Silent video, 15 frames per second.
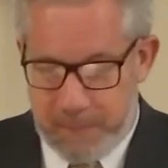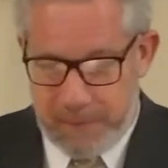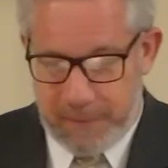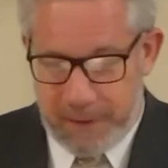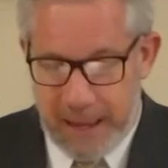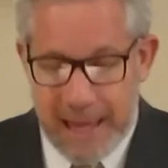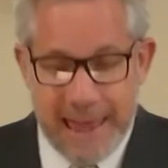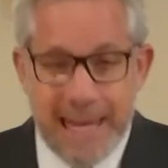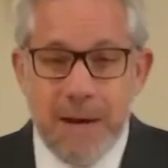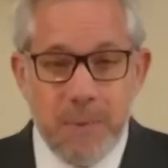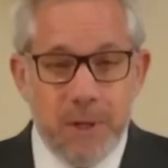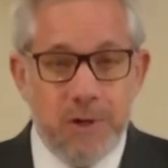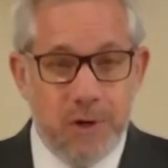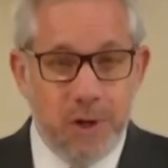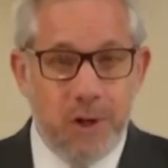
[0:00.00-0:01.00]
I think
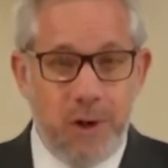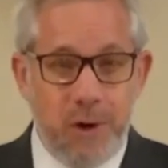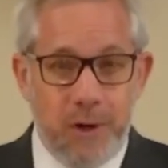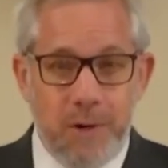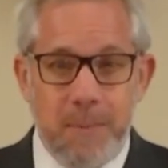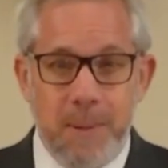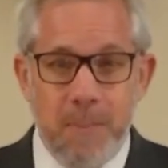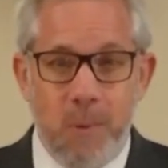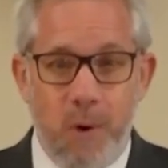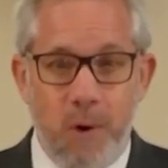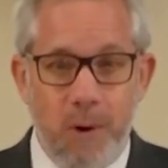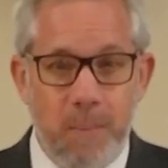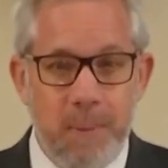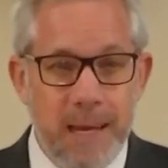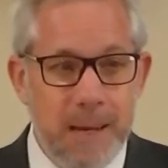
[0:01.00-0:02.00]
we should learn to be
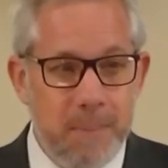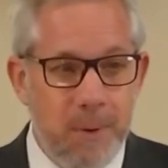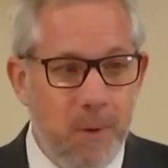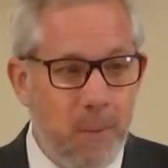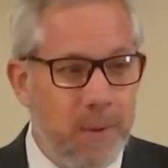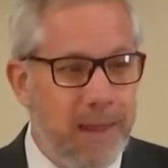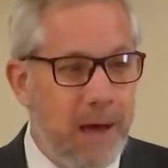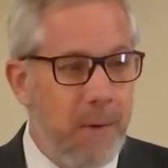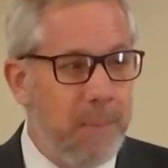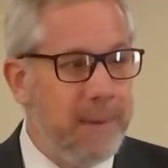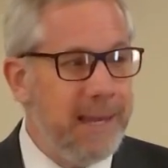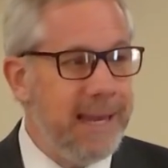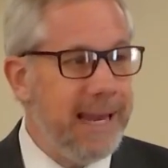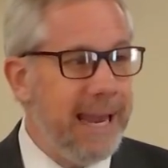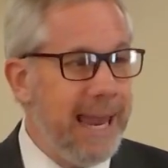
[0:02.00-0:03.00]
moral people without
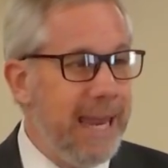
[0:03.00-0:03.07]
being